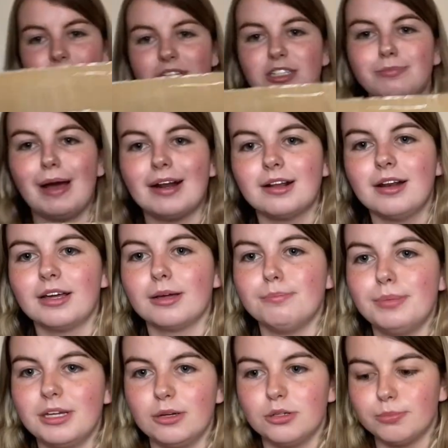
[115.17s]
expecting like a
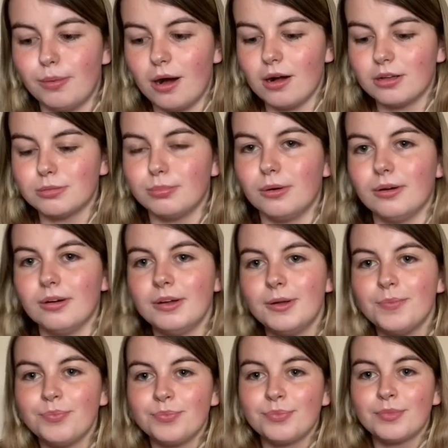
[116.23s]
big huge box, but
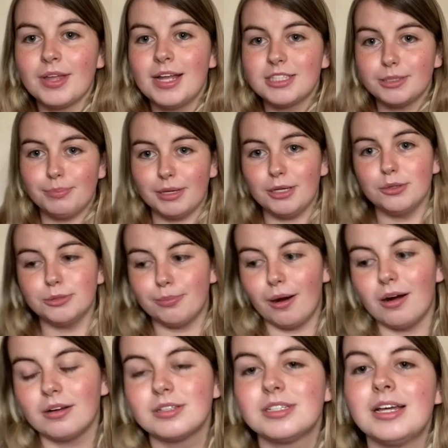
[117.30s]
it's a big huge
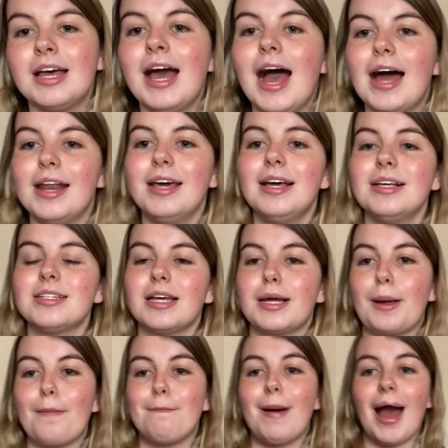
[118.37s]
box and it is
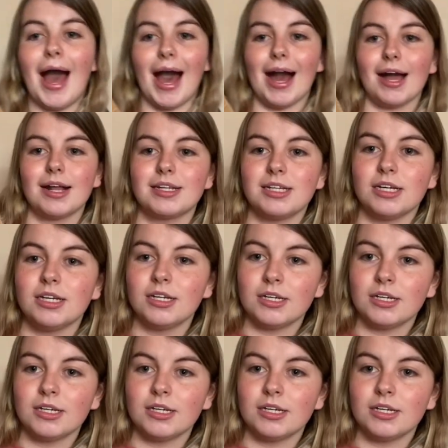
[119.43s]
like packed